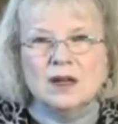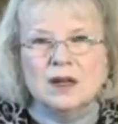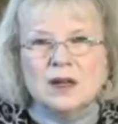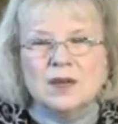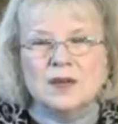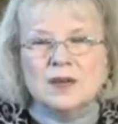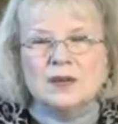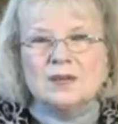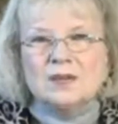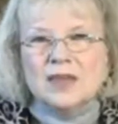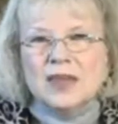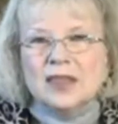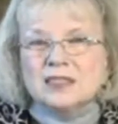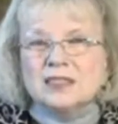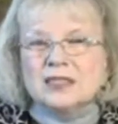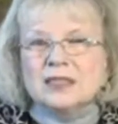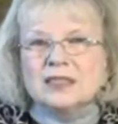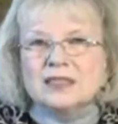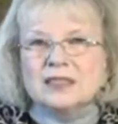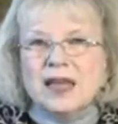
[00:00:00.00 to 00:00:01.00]
I mean,
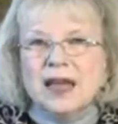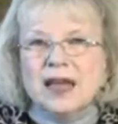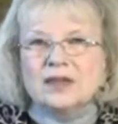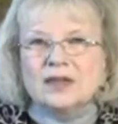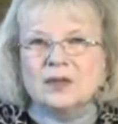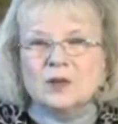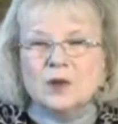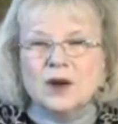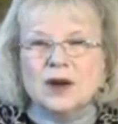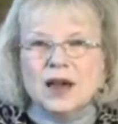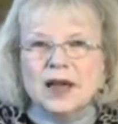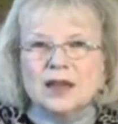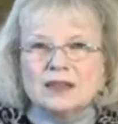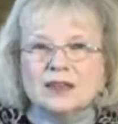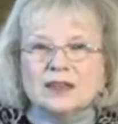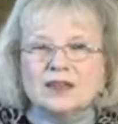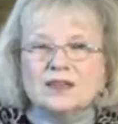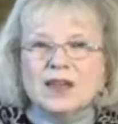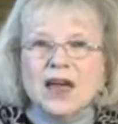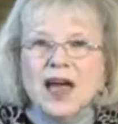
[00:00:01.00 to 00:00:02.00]
that's exactly where I
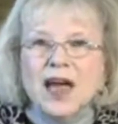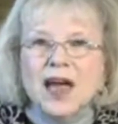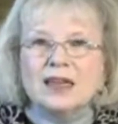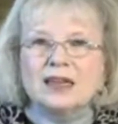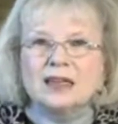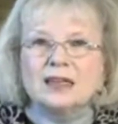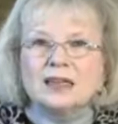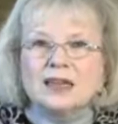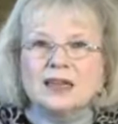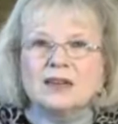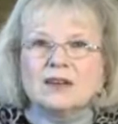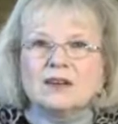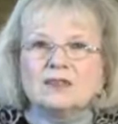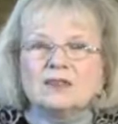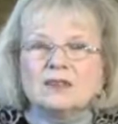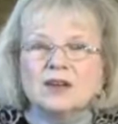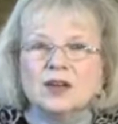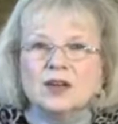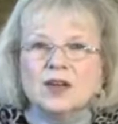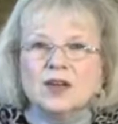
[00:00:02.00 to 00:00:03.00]
live. I
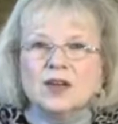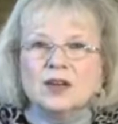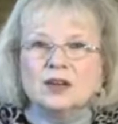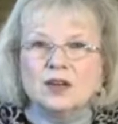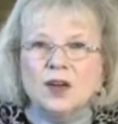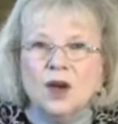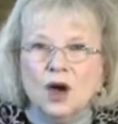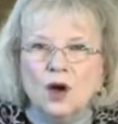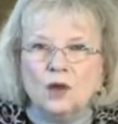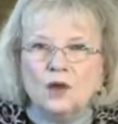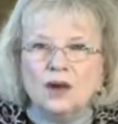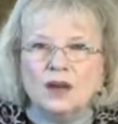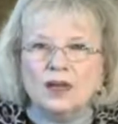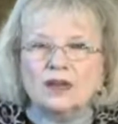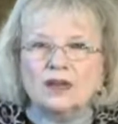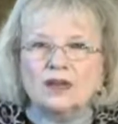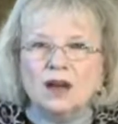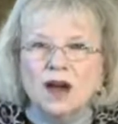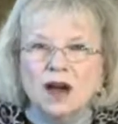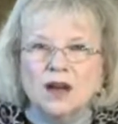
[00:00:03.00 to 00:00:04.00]
live
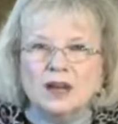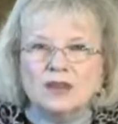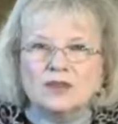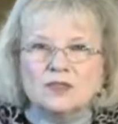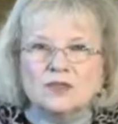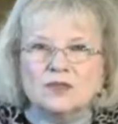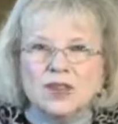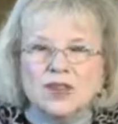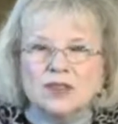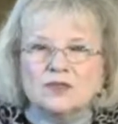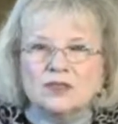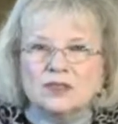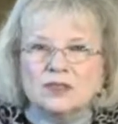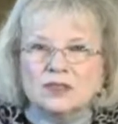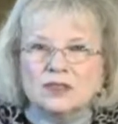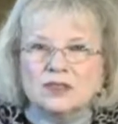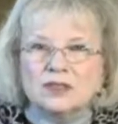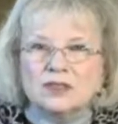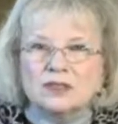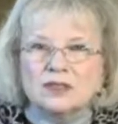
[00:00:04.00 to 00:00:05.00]
knowing God's
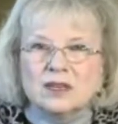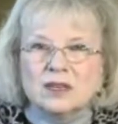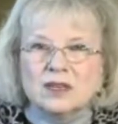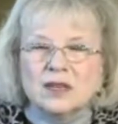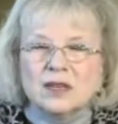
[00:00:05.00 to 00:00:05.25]
faithfulness.